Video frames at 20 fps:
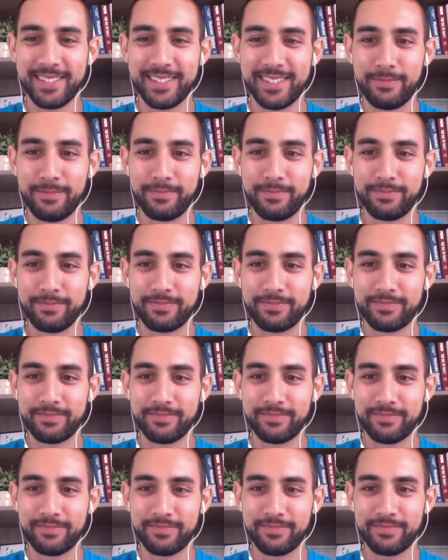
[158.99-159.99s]

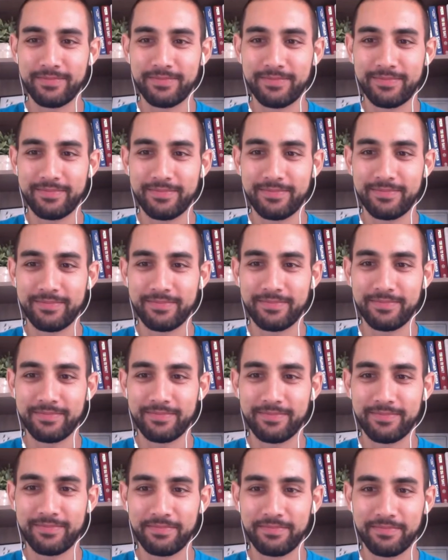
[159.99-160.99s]

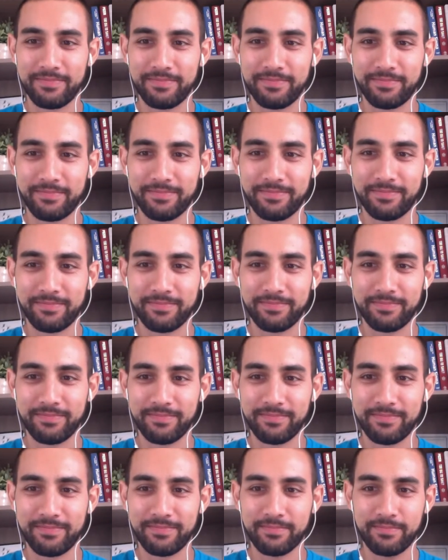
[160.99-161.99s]

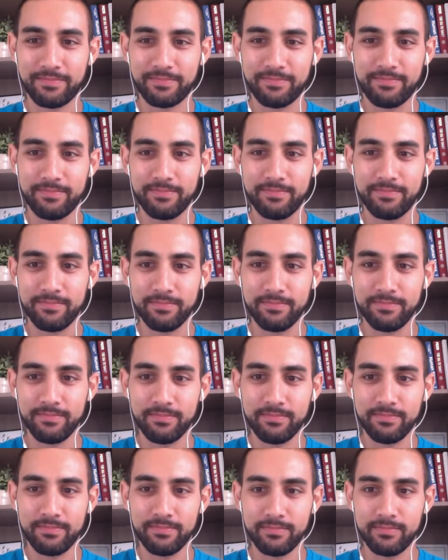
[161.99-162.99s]

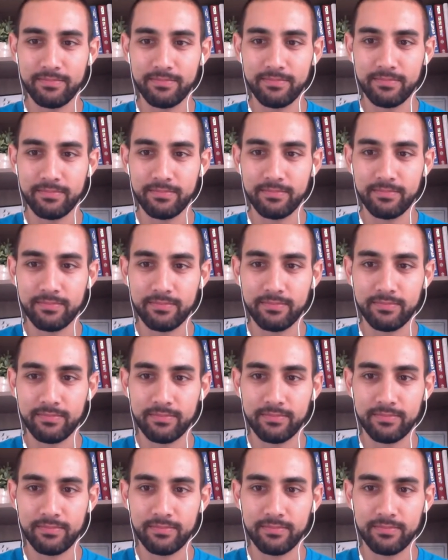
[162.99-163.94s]
No words are spoken by the person on screen.